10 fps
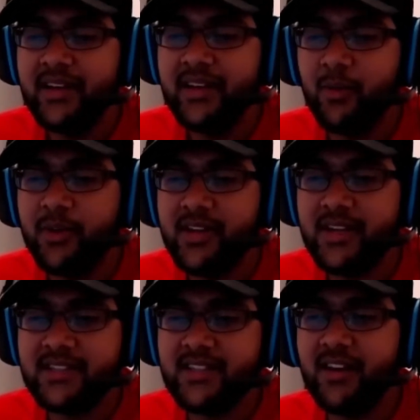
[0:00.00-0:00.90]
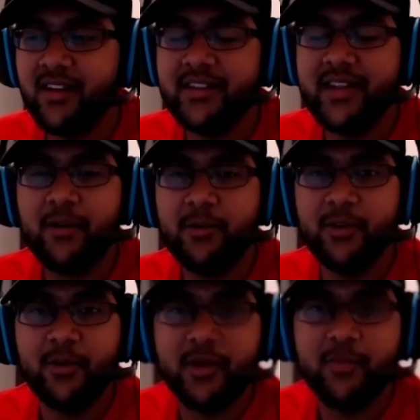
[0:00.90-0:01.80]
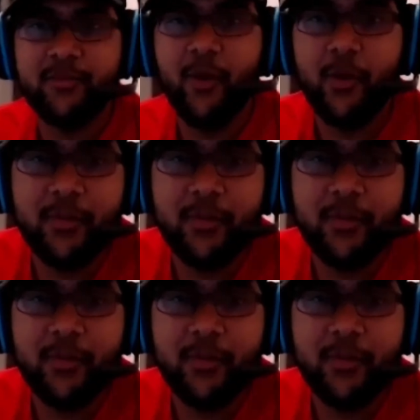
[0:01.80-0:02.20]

What do you guys think on that, real quick, before we